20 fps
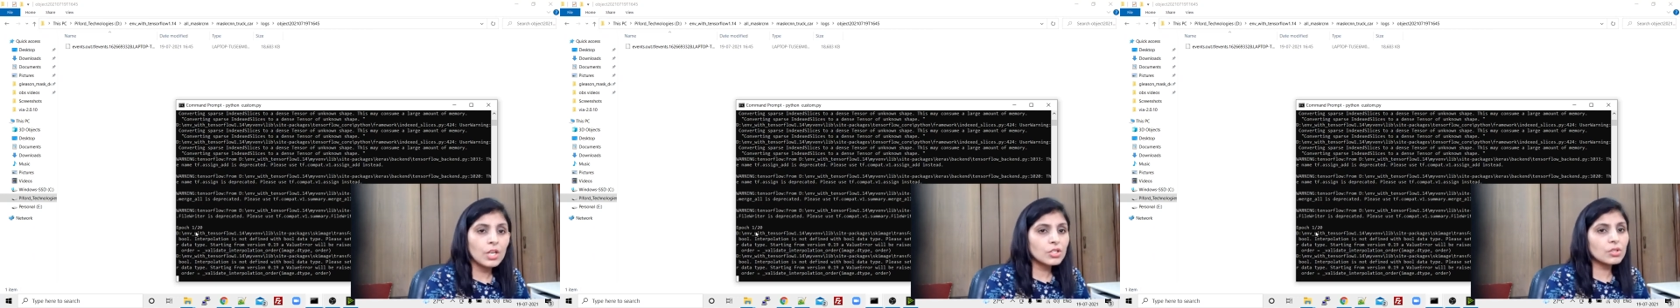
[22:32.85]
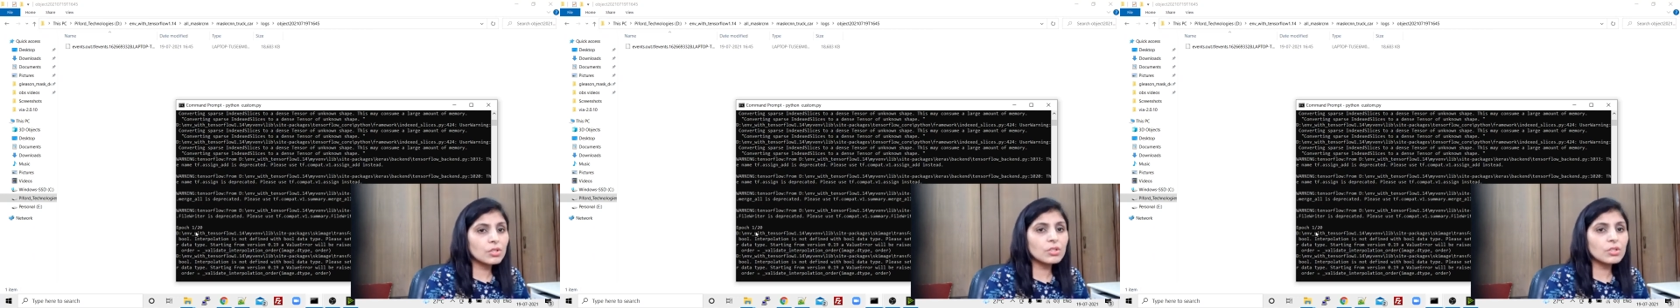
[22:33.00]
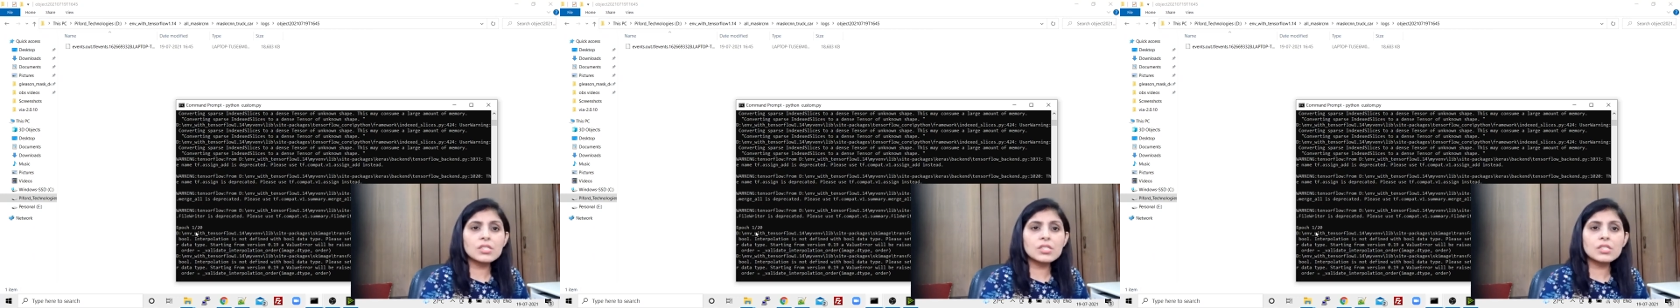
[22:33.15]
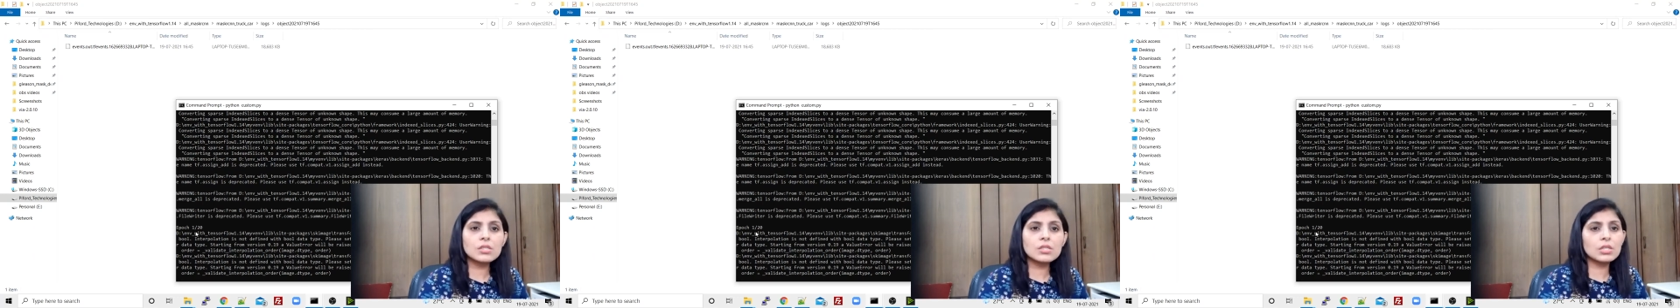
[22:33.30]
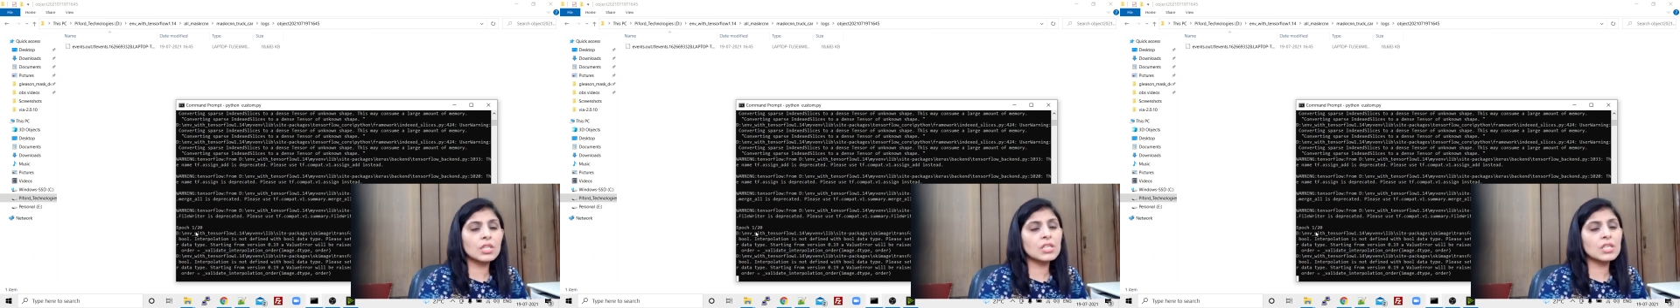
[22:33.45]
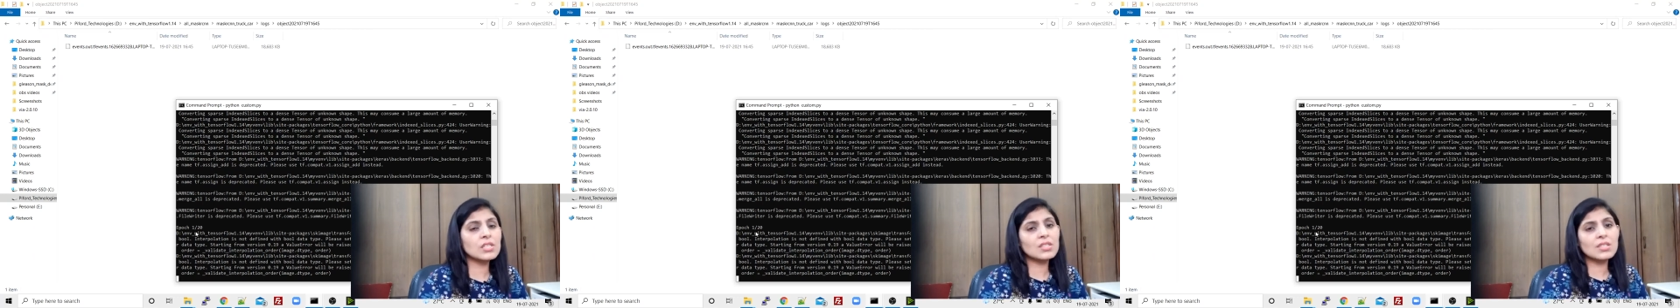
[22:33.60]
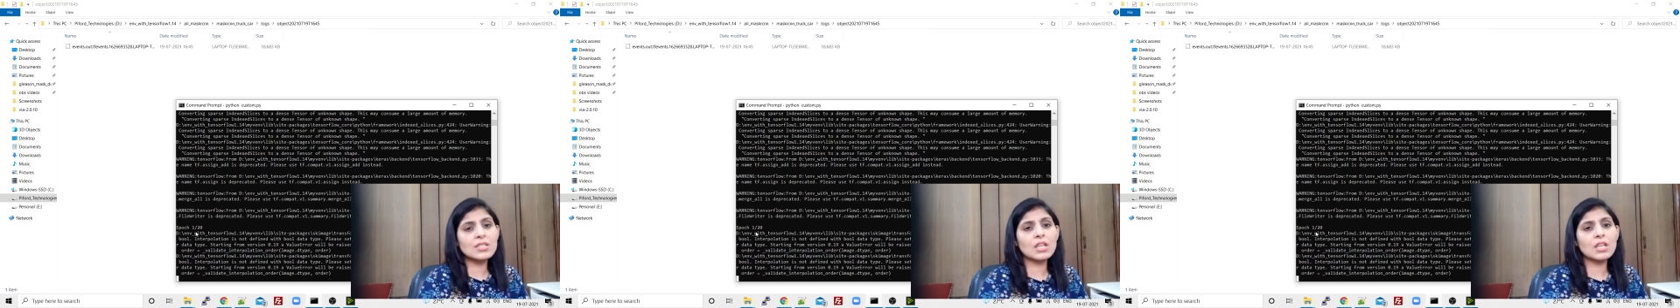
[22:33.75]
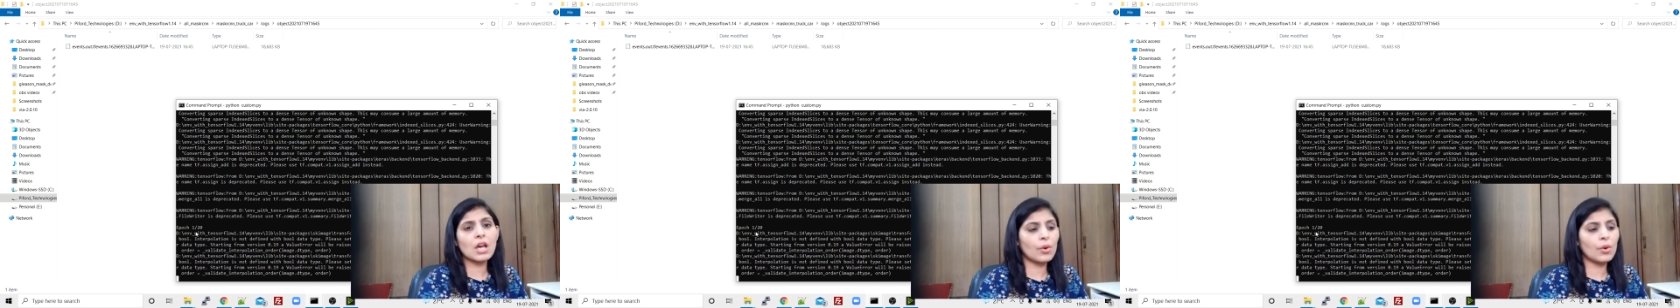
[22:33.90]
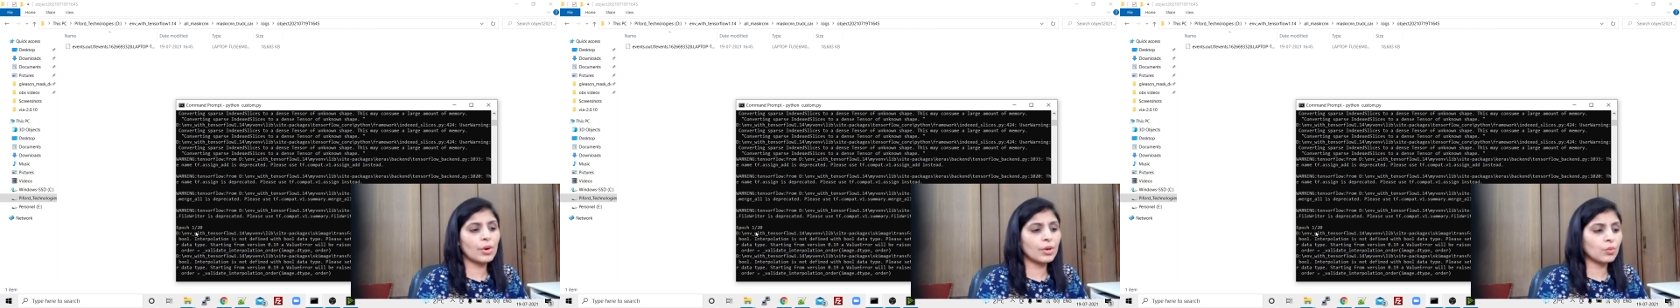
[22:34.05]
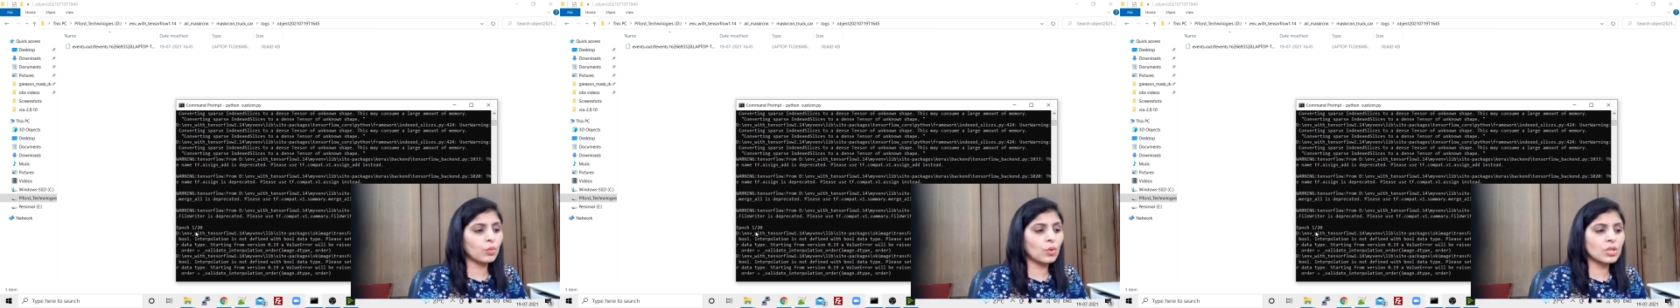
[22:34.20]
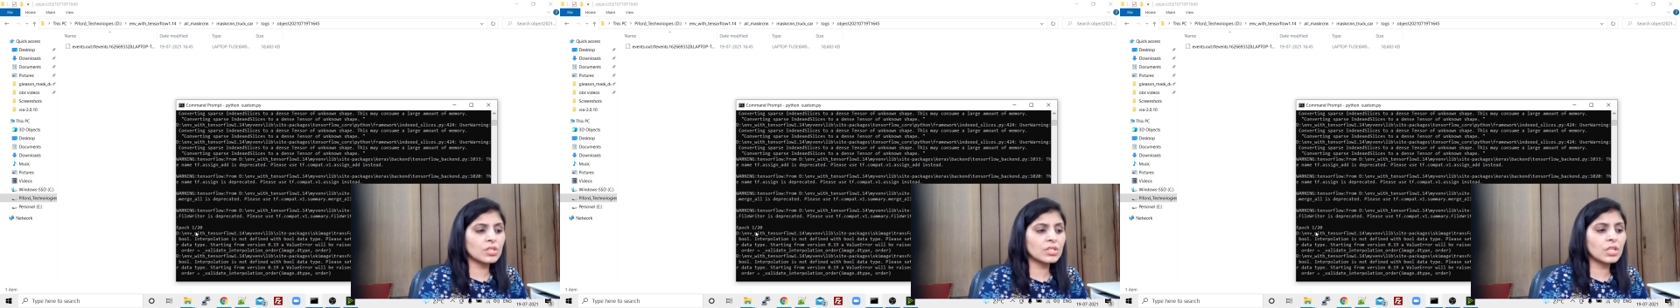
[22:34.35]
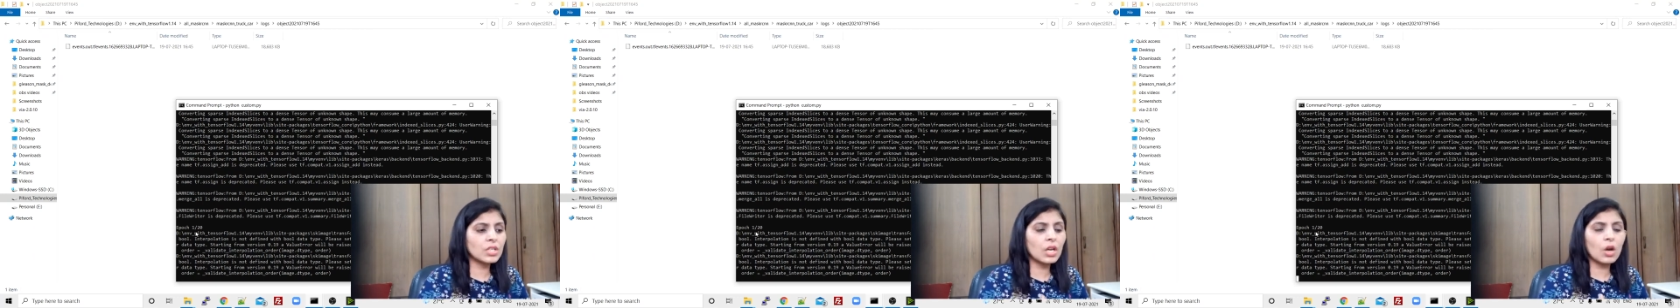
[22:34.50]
So this is how it works.